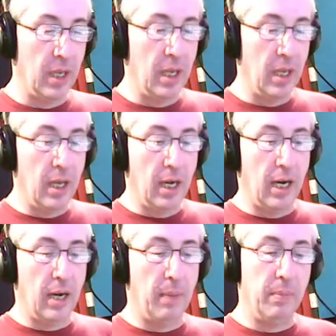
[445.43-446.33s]

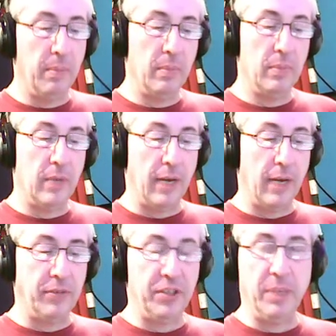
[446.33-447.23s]
I've
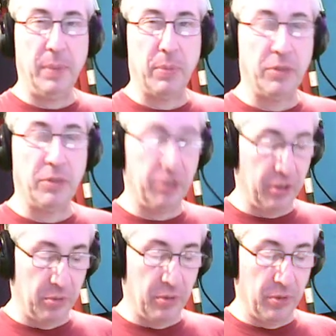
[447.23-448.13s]
seen people just go to a
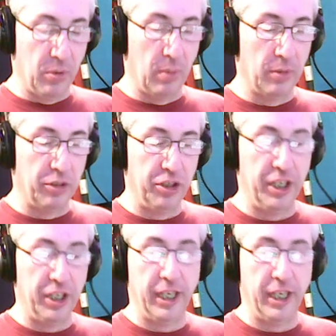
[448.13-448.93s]
normal G,